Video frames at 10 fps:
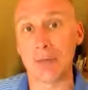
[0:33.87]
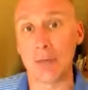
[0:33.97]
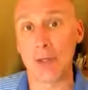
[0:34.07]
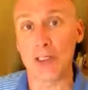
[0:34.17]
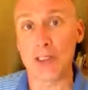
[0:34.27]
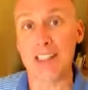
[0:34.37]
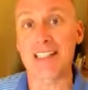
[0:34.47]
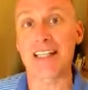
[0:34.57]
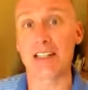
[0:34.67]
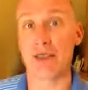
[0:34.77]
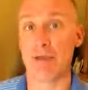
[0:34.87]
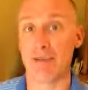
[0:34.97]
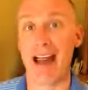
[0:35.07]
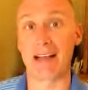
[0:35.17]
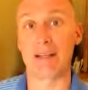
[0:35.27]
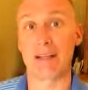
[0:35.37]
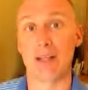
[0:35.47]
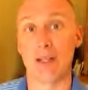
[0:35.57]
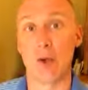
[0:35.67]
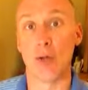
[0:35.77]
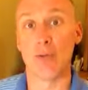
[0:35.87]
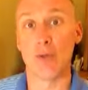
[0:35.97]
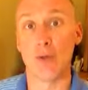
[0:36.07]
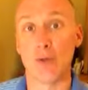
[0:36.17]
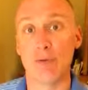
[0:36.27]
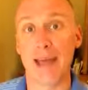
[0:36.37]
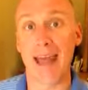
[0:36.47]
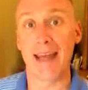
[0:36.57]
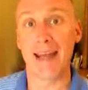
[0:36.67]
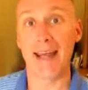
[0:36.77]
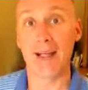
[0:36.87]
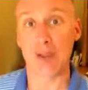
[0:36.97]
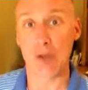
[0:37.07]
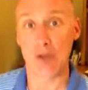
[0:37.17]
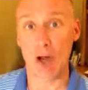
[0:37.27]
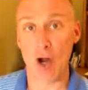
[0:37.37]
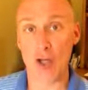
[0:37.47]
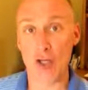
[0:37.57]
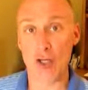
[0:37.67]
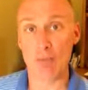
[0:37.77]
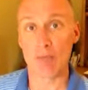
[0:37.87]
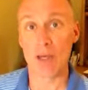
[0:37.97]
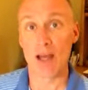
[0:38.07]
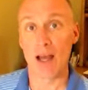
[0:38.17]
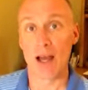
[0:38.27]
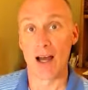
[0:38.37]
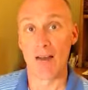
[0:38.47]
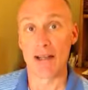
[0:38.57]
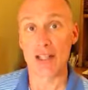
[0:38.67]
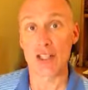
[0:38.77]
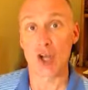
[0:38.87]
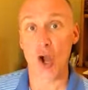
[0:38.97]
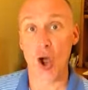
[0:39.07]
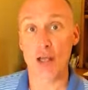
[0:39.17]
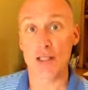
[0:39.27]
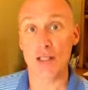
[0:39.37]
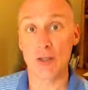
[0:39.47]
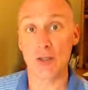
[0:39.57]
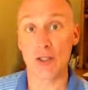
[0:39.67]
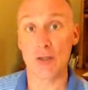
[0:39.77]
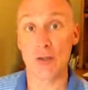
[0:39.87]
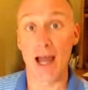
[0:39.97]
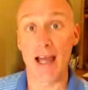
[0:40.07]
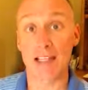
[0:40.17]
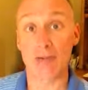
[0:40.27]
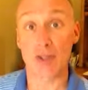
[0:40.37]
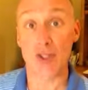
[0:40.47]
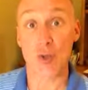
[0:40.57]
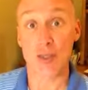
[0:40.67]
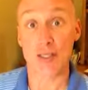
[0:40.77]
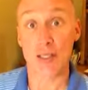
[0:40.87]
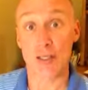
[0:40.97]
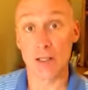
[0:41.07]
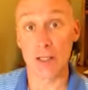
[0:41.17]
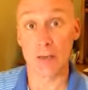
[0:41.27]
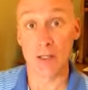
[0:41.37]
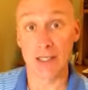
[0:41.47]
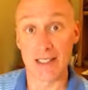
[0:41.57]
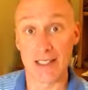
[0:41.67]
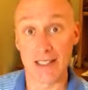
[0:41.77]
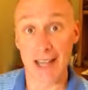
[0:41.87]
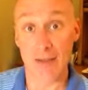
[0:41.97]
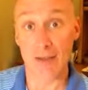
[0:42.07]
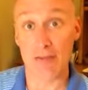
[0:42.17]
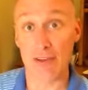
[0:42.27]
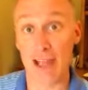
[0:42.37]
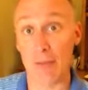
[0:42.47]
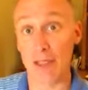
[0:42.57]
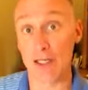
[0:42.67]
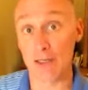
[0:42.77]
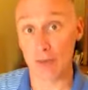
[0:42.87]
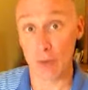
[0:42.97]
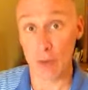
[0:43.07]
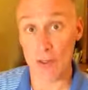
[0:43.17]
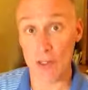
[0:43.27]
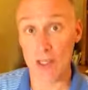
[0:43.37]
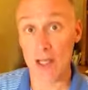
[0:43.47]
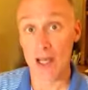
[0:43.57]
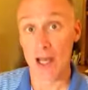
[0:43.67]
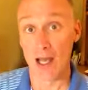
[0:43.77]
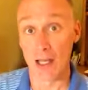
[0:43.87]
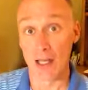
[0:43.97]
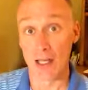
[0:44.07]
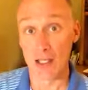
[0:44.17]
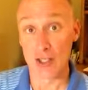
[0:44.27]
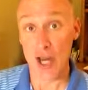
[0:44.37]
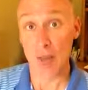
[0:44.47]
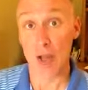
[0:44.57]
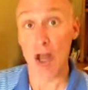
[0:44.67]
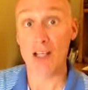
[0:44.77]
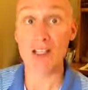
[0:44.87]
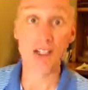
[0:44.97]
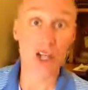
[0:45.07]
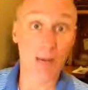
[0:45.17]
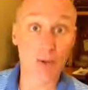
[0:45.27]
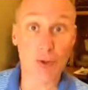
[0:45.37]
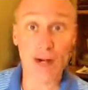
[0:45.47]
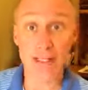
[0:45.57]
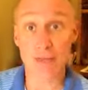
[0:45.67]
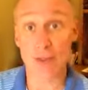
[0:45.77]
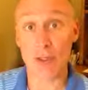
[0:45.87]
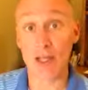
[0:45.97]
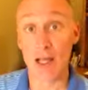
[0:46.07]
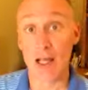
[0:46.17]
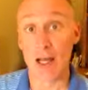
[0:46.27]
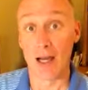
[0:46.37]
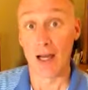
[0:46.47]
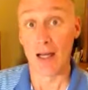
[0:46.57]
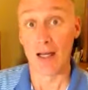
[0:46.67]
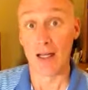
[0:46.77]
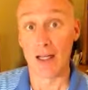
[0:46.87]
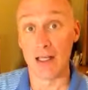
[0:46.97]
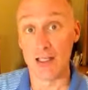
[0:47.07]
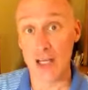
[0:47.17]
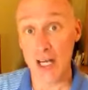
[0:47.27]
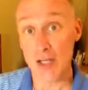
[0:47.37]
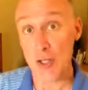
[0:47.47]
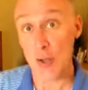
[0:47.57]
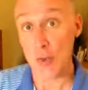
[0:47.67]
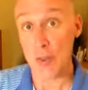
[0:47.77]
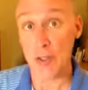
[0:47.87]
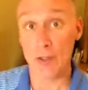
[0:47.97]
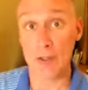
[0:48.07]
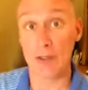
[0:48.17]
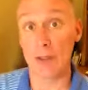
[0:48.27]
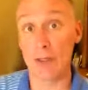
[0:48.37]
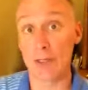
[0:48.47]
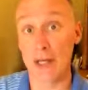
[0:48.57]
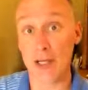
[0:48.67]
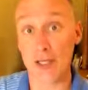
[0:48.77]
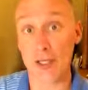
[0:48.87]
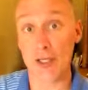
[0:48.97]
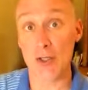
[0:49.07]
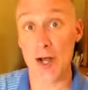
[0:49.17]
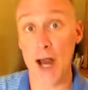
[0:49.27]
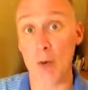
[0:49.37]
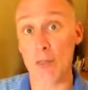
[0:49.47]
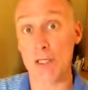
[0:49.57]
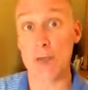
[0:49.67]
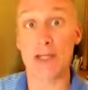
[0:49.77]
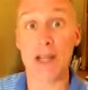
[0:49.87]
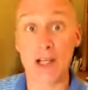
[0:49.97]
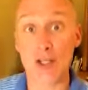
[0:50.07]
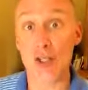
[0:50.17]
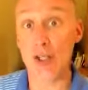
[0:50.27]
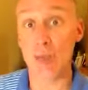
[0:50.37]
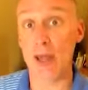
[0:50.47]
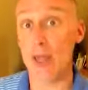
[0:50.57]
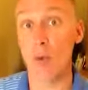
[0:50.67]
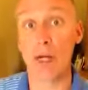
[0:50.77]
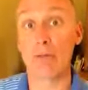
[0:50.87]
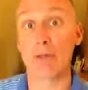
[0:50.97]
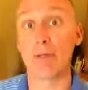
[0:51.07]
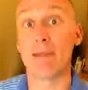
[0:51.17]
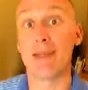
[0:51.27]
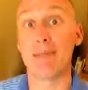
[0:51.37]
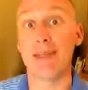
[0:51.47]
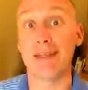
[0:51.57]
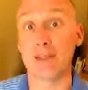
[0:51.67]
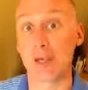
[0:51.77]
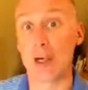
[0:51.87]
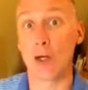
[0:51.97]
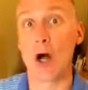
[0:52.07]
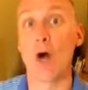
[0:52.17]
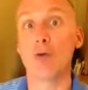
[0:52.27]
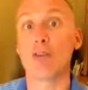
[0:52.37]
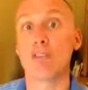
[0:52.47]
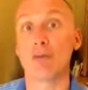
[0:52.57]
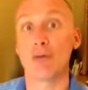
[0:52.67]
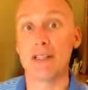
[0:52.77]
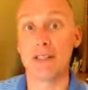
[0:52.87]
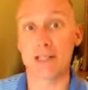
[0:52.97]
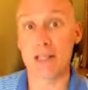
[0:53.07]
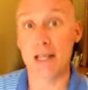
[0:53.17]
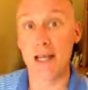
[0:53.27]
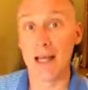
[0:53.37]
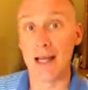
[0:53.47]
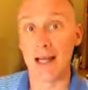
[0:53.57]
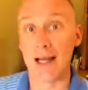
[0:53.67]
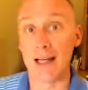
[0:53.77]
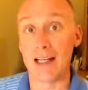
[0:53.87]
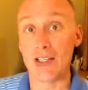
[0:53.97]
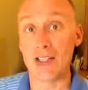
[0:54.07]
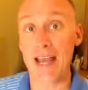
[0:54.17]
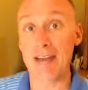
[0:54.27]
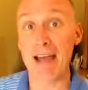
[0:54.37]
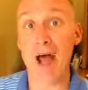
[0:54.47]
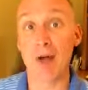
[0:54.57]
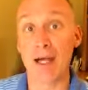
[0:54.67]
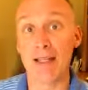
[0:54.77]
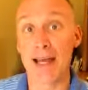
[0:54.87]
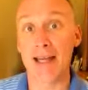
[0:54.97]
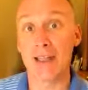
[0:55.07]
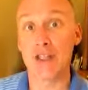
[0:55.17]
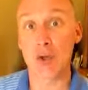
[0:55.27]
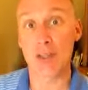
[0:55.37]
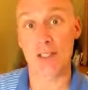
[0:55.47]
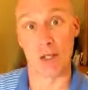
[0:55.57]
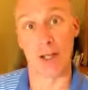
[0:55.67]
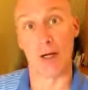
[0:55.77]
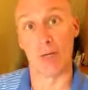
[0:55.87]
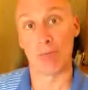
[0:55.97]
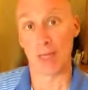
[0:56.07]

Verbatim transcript: Really just stick to the facts. You know, if you've had any sort of a hardship uh, that's causing you to ask for a short sale, you know, be it death in the family, divorce, uh, job loss, a job transfer, uh, a change in career, a reduction in your hours, a reduction in your pay, whatever it may be. There's a whole host of reasons. Uh, just kind of outline that in a short sell letter.